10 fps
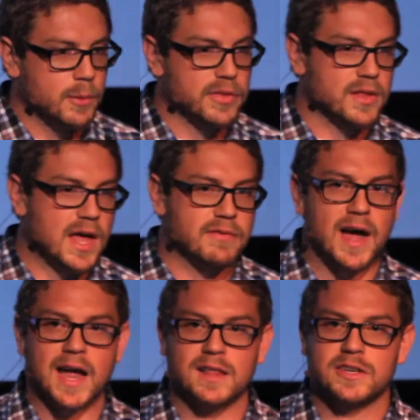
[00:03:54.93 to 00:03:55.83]
With a lot of
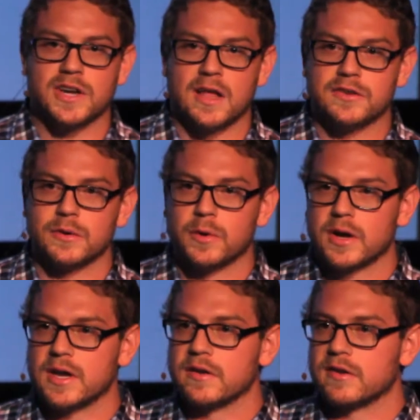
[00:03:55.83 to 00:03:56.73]
highly challenging
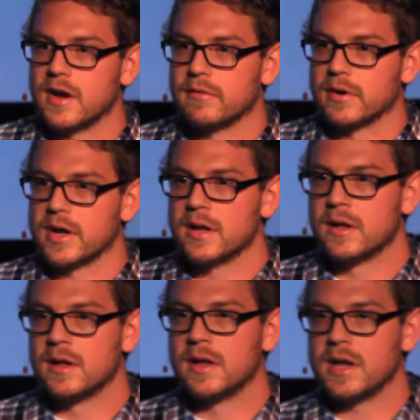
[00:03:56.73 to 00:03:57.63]
work and discovery,
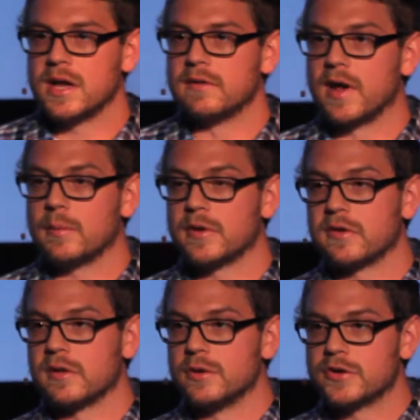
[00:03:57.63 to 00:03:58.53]
he developed a
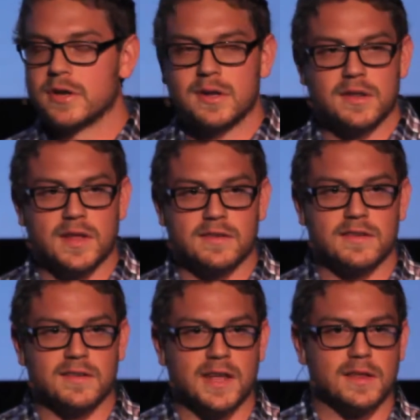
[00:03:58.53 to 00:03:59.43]
solution that's
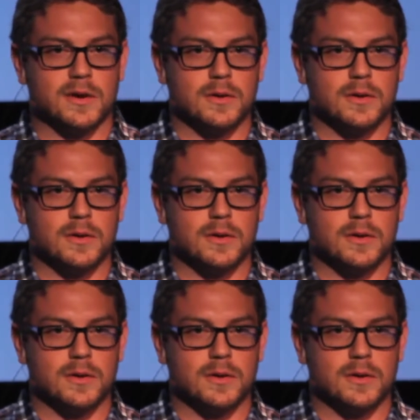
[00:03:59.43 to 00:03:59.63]
insanely